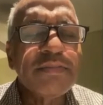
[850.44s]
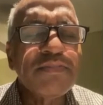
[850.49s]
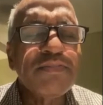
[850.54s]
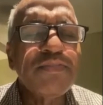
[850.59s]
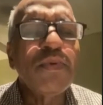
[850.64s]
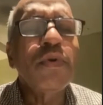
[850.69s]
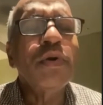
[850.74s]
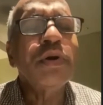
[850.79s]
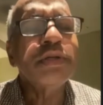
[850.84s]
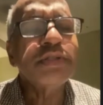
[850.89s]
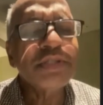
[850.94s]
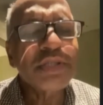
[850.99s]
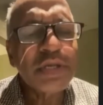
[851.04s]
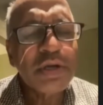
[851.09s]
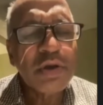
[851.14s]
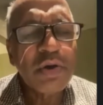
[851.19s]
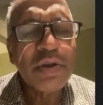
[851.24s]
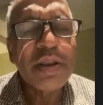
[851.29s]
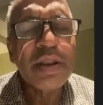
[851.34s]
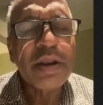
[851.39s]

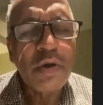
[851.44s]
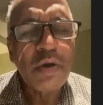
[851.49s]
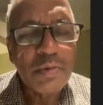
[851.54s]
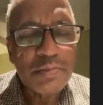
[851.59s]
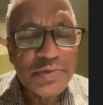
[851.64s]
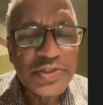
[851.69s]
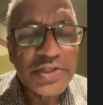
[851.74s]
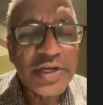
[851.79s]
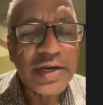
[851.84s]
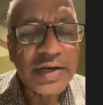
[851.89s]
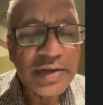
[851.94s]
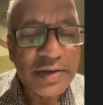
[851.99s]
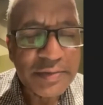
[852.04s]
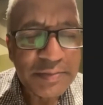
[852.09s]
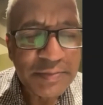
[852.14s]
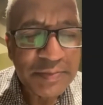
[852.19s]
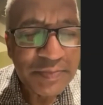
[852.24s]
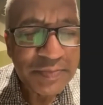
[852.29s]
focusing on an object